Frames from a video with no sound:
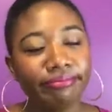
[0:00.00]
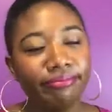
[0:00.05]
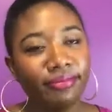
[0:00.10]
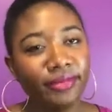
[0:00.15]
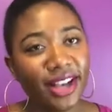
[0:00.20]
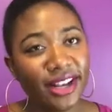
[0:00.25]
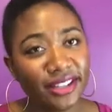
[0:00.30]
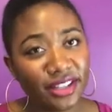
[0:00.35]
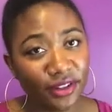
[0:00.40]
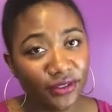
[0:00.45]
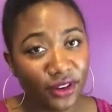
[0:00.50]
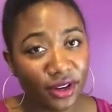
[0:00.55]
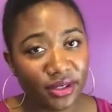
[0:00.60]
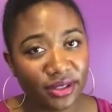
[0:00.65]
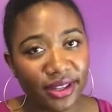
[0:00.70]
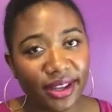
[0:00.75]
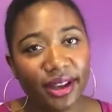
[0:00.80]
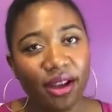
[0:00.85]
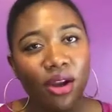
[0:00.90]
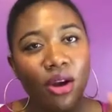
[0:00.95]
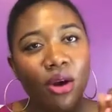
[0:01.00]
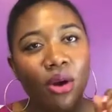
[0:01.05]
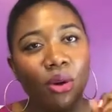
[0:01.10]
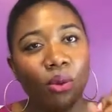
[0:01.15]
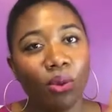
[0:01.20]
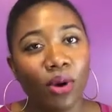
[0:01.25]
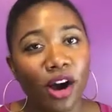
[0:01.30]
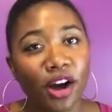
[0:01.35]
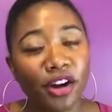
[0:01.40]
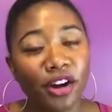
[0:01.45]
That's the first thing.
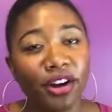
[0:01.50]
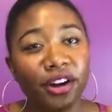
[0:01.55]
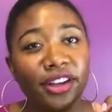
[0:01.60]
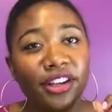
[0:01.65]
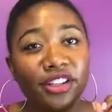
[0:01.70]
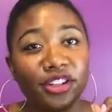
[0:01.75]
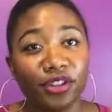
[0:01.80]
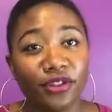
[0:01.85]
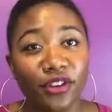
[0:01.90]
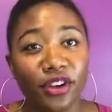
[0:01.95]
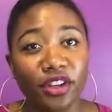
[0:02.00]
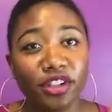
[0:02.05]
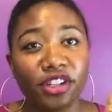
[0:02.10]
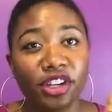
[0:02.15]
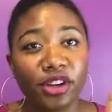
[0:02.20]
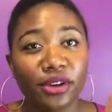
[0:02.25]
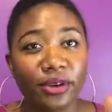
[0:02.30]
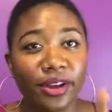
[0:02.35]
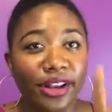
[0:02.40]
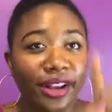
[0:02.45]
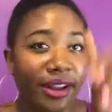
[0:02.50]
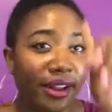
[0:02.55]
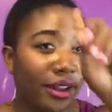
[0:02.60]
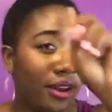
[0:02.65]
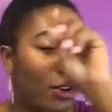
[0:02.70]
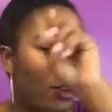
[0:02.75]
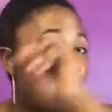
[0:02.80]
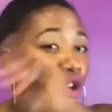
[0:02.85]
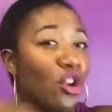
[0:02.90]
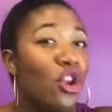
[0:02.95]
Water is your first ingredient,
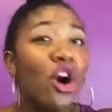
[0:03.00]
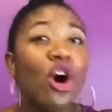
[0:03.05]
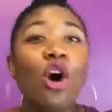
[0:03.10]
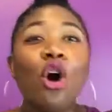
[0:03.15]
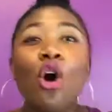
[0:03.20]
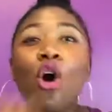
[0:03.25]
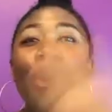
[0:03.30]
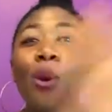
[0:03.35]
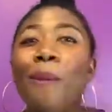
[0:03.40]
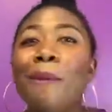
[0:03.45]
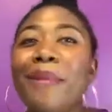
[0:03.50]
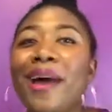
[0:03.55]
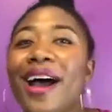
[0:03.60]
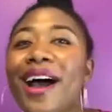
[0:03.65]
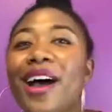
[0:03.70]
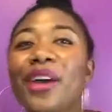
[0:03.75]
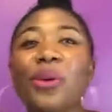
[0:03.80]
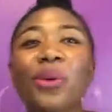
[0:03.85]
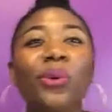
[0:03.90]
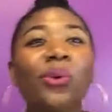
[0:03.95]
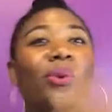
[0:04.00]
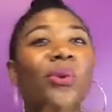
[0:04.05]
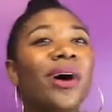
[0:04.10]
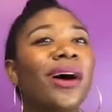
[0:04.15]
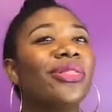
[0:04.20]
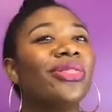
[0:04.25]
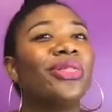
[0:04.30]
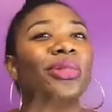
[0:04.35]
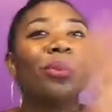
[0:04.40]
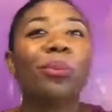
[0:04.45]
no matter what
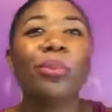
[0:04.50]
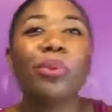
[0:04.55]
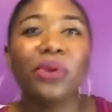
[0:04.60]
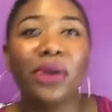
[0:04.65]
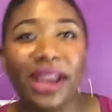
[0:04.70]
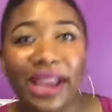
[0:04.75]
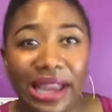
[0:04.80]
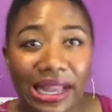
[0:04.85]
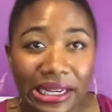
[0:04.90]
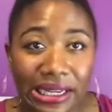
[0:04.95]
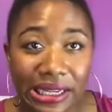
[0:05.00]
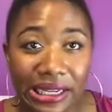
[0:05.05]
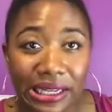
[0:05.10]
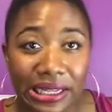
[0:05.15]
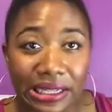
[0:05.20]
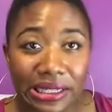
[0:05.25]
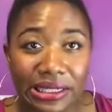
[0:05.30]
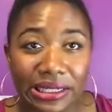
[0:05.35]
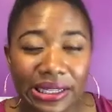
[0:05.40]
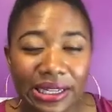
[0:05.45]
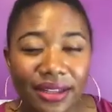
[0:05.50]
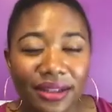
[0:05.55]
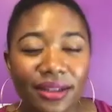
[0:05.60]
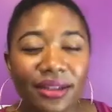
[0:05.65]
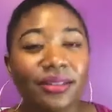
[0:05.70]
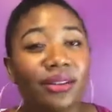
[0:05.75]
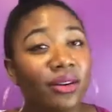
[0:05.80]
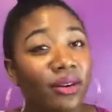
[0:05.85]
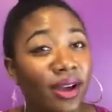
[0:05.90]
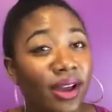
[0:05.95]
the brand is,
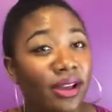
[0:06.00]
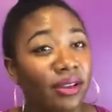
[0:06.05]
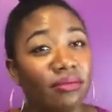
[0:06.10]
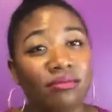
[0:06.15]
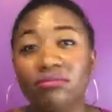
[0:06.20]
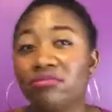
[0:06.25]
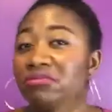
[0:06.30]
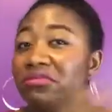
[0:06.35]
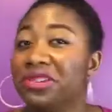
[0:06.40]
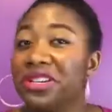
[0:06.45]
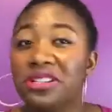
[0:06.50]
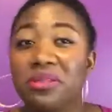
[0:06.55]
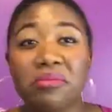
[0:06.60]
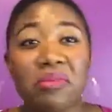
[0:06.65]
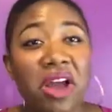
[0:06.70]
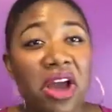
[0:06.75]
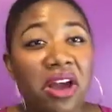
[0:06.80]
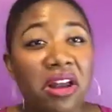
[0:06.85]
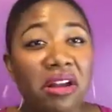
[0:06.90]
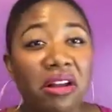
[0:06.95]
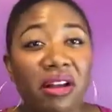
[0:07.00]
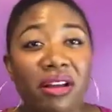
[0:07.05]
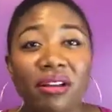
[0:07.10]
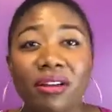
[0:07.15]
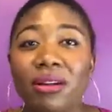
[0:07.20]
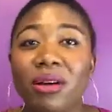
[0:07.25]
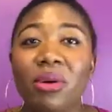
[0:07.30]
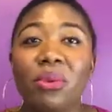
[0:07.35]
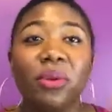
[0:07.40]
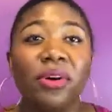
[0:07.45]
okay? Doesn't matter
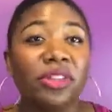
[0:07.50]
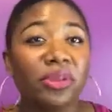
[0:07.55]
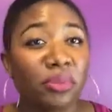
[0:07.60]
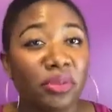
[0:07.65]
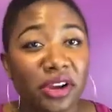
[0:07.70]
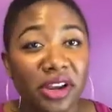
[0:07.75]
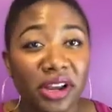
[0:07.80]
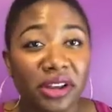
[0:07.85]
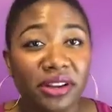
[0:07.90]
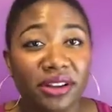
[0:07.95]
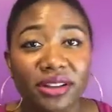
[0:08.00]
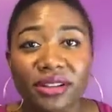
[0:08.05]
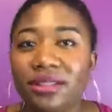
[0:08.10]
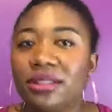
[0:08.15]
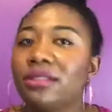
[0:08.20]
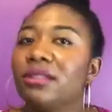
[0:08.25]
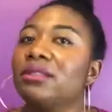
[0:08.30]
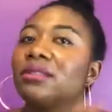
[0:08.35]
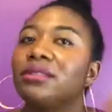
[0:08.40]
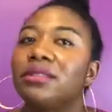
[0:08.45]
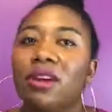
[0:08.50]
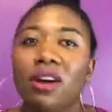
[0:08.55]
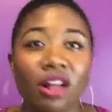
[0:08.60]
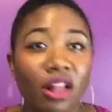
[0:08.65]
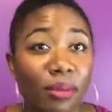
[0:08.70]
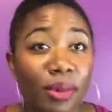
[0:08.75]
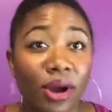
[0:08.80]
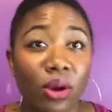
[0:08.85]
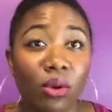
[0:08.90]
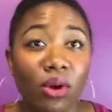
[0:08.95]
what the brand is. It's all
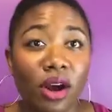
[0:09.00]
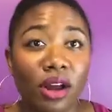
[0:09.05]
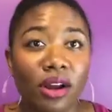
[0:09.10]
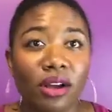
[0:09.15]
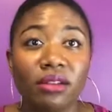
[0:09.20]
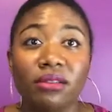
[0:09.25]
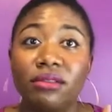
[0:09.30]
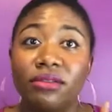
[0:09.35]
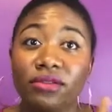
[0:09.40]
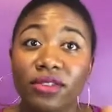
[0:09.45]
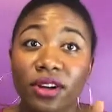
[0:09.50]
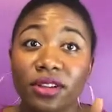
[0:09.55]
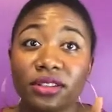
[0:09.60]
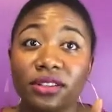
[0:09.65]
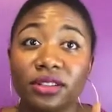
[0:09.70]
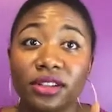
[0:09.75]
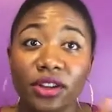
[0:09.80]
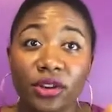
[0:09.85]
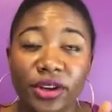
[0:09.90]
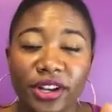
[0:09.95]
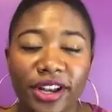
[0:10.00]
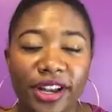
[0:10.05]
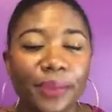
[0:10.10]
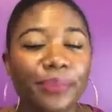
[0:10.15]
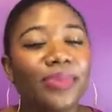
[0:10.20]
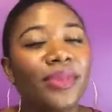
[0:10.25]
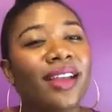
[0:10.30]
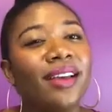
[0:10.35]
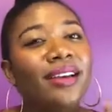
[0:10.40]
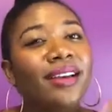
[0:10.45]
about water. First ingredient.
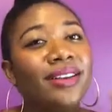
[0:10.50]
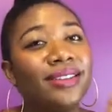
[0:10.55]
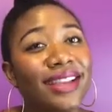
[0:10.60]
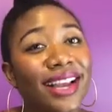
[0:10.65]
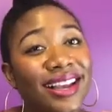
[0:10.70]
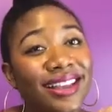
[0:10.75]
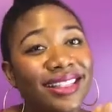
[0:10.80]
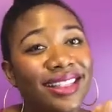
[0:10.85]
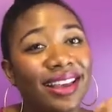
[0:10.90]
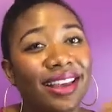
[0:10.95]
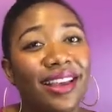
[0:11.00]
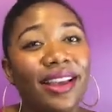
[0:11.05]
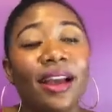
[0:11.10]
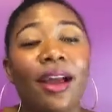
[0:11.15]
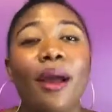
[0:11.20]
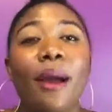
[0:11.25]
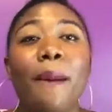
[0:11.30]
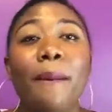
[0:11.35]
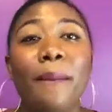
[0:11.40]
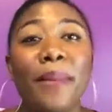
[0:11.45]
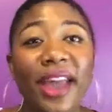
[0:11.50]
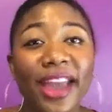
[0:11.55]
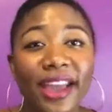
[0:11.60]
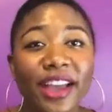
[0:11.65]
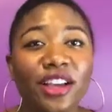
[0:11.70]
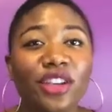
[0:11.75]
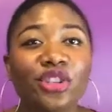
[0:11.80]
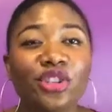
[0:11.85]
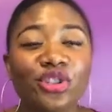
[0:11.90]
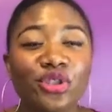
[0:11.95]
Second thing, make
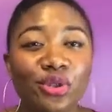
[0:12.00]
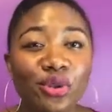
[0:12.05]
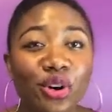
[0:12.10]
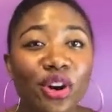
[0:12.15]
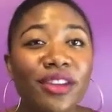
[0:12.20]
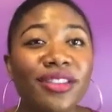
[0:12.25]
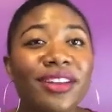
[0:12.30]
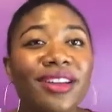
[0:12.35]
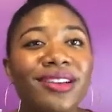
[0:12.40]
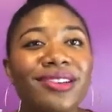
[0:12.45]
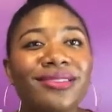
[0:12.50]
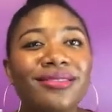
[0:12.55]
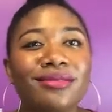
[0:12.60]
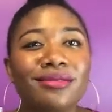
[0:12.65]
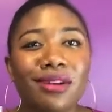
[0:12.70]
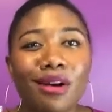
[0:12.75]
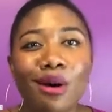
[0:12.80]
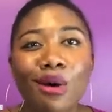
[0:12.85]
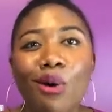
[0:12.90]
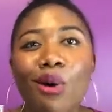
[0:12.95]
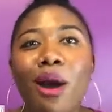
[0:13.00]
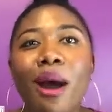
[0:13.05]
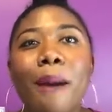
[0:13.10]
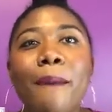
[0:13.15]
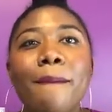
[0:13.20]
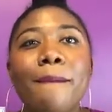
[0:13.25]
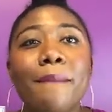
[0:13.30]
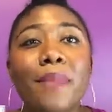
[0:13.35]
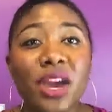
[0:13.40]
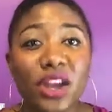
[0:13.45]
sure there is no
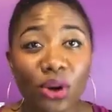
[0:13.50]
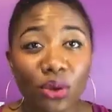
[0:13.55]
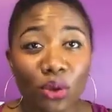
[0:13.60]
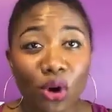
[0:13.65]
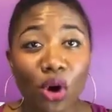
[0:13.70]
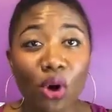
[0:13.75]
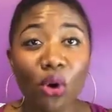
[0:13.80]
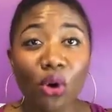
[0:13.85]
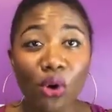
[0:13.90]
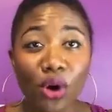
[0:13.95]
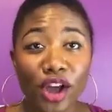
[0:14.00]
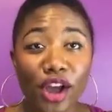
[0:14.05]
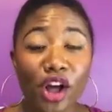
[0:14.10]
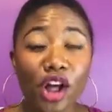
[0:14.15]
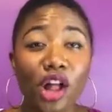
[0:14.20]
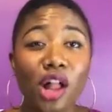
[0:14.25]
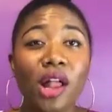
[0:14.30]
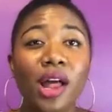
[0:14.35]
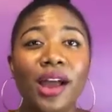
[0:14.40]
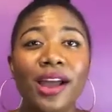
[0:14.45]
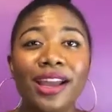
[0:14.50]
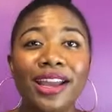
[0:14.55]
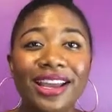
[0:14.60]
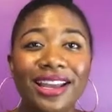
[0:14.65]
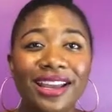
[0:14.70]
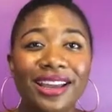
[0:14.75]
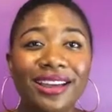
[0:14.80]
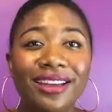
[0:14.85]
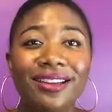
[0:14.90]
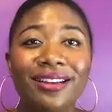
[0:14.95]
mineral oil
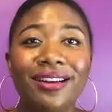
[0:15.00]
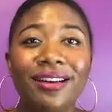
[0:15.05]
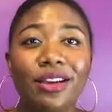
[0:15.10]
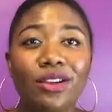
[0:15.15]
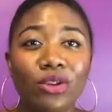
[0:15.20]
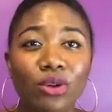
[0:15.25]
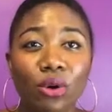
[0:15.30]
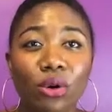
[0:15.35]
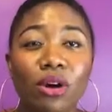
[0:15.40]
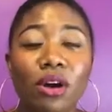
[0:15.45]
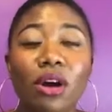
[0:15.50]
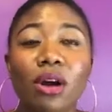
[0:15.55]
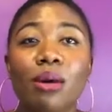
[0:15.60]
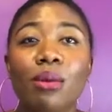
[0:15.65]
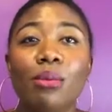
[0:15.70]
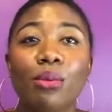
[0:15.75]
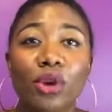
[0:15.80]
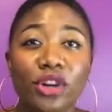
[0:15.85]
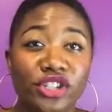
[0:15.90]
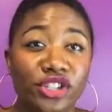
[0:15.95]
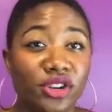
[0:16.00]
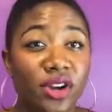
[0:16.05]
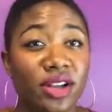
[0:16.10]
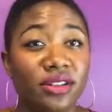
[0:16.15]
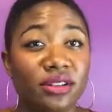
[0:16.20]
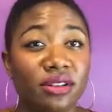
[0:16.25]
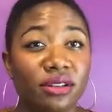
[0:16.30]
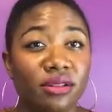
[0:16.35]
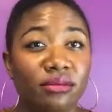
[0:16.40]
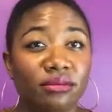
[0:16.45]
in your
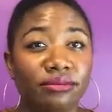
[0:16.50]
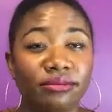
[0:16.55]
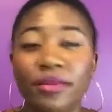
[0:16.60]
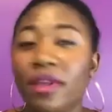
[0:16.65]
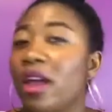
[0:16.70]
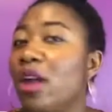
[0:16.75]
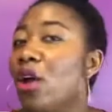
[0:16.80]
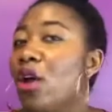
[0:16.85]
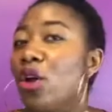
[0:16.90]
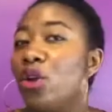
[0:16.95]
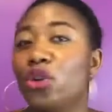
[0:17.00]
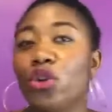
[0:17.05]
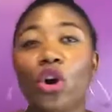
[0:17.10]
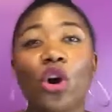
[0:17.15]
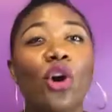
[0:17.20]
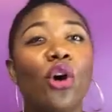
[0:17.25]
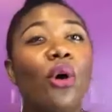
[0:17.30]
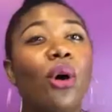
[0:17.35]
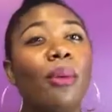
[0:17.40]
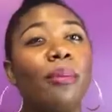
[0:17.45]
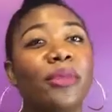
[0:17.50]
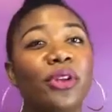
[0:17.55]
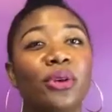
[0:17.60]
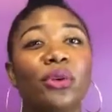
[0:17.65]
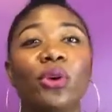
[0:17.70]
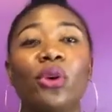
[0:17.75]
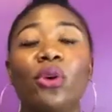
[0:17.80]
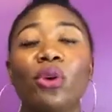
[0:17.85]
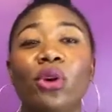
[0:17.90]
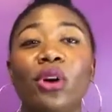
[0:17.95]
moisturizer. No
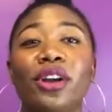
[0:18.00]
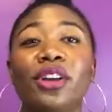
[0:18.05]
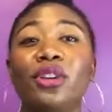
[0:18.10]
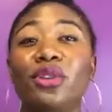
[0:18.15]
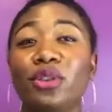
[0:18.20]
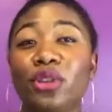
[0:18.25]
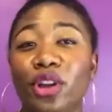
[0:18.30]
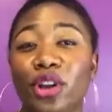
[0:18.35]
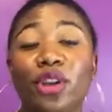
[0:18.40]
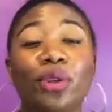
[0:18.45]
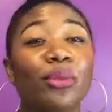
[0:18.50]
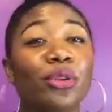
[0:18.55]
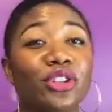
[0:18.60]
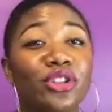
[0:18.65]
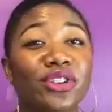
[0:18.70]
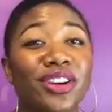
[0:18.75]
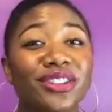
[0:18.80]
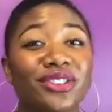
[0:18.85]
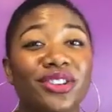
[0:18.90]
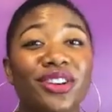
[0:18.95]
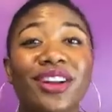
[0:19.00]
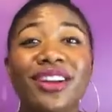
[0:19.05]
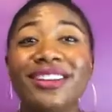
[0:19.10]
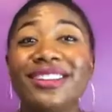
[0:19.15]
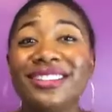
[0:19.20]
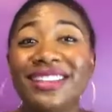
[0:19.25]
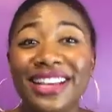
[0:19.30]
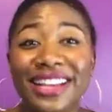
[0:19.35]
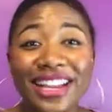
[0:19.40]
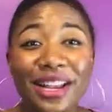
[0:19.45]
mineral oil in your moisturizer. Does
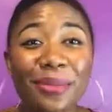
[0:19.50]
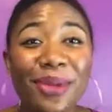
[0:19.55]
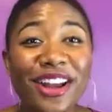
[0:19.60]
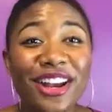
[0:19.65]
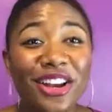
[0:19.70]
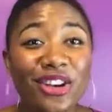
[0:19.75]
anybody